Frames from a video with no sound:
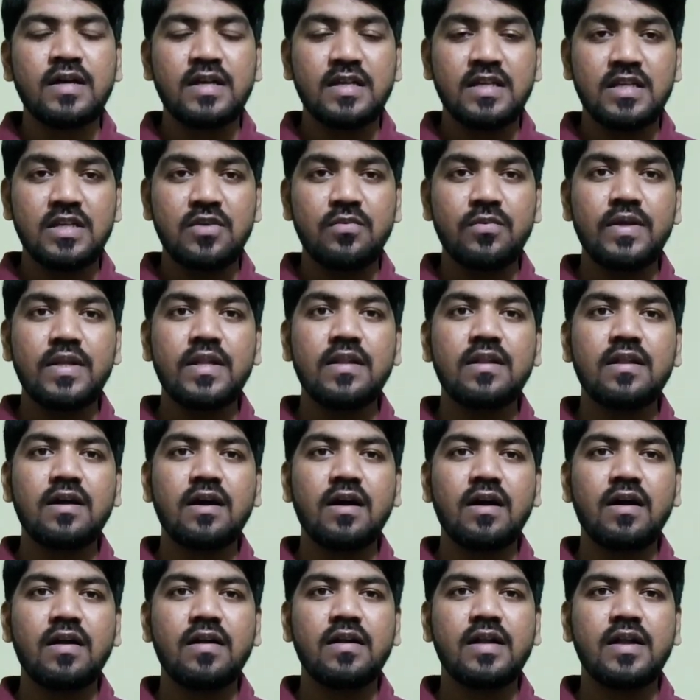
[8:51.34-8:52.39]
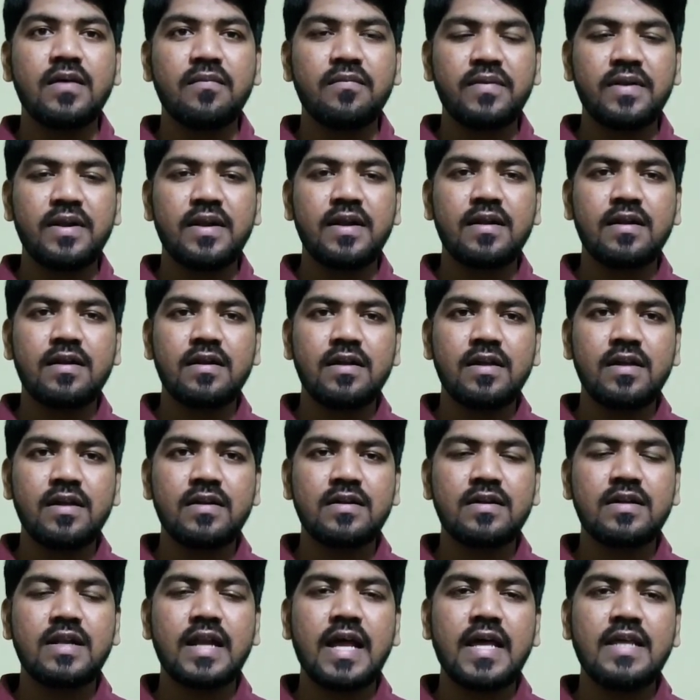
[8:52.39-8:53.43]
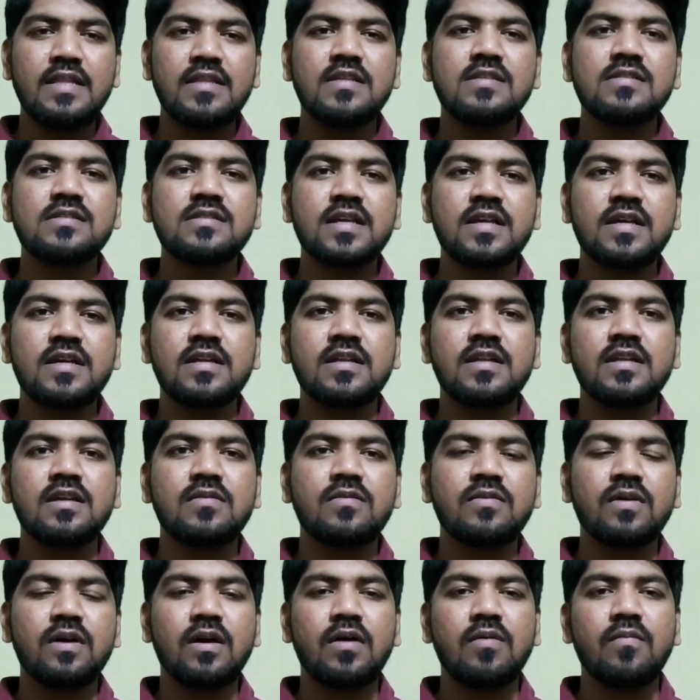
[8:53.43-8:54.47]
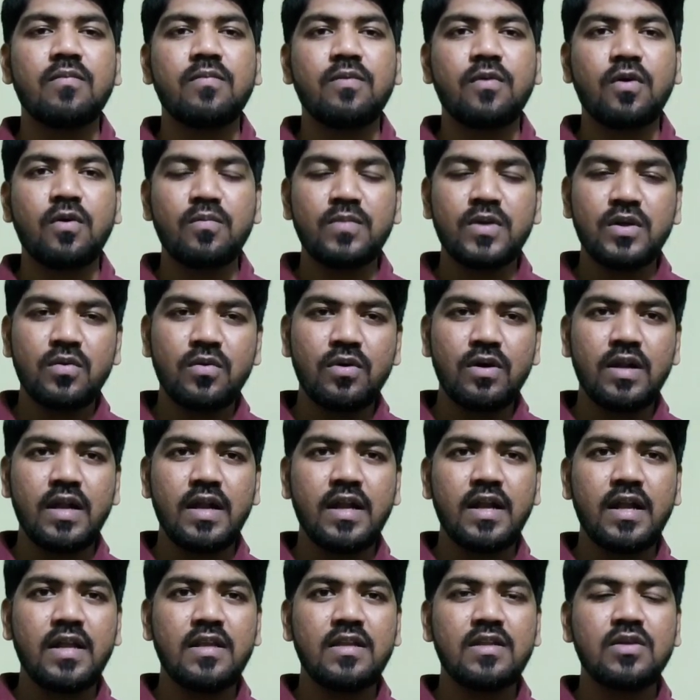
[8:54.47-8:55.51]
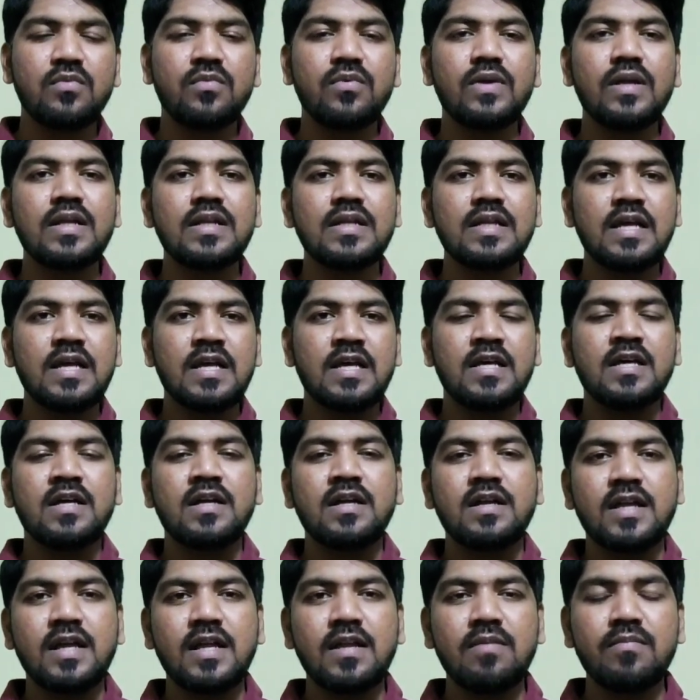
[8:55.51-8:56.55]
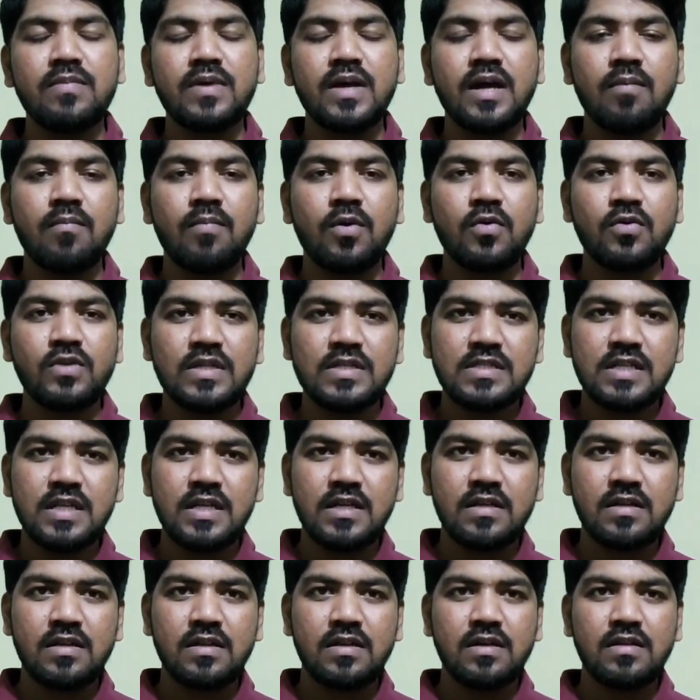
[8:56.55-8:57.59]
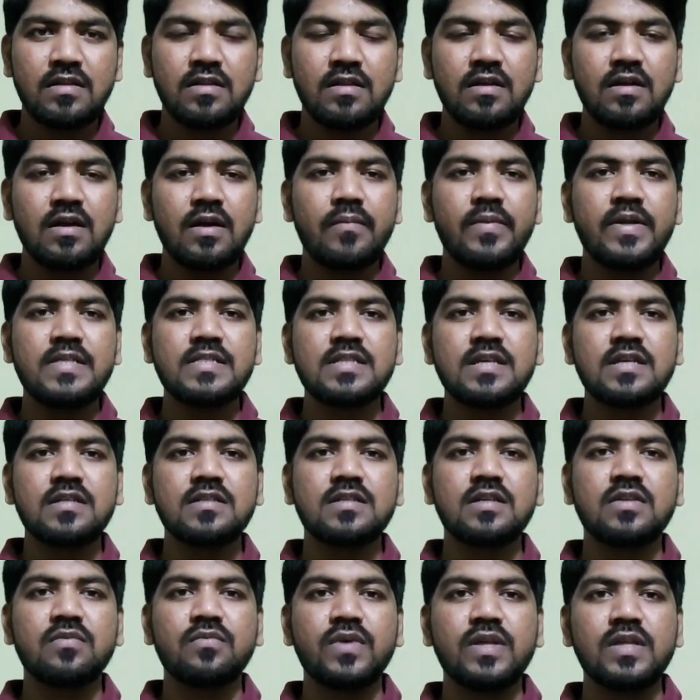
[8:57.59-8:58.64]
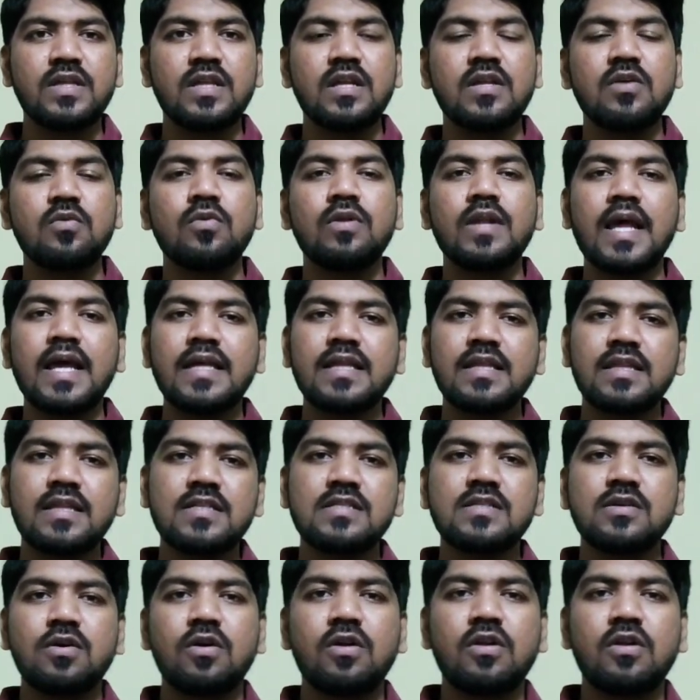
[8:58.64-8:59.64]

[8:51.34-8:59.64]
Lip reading: you will definitely try this technique from your end, and you will tell me about this technique in the comment section whether you like this or